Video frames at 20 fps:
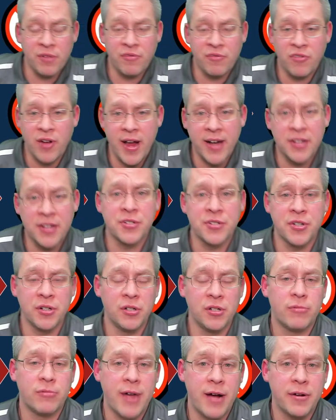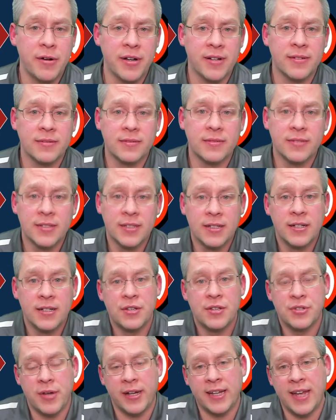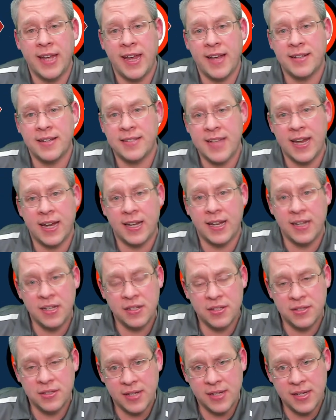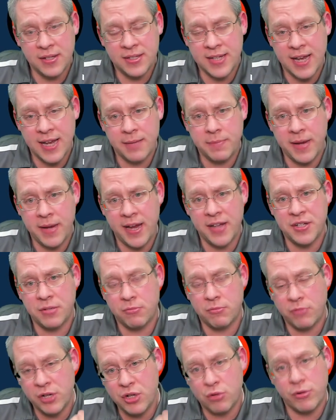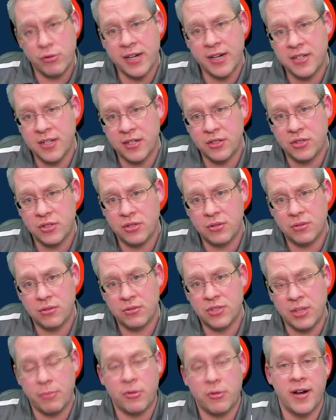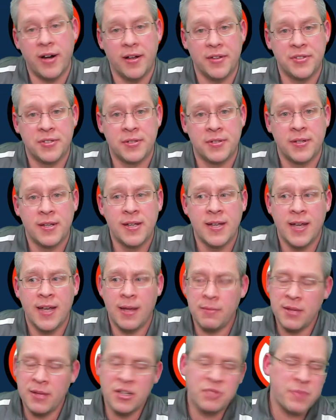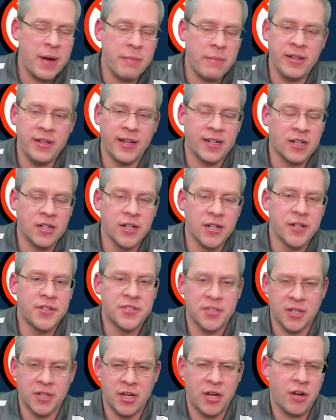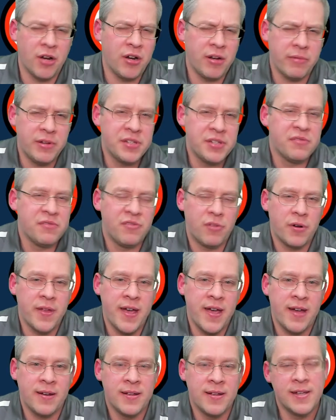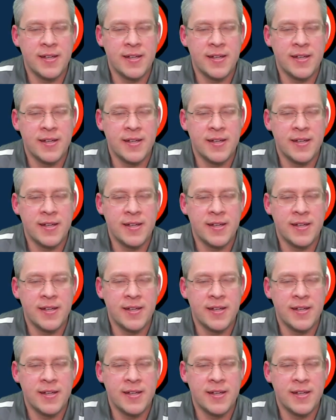for external routing. So I can't take an inside page and redirect it somewhere else. And there's probably like a good security reason for that.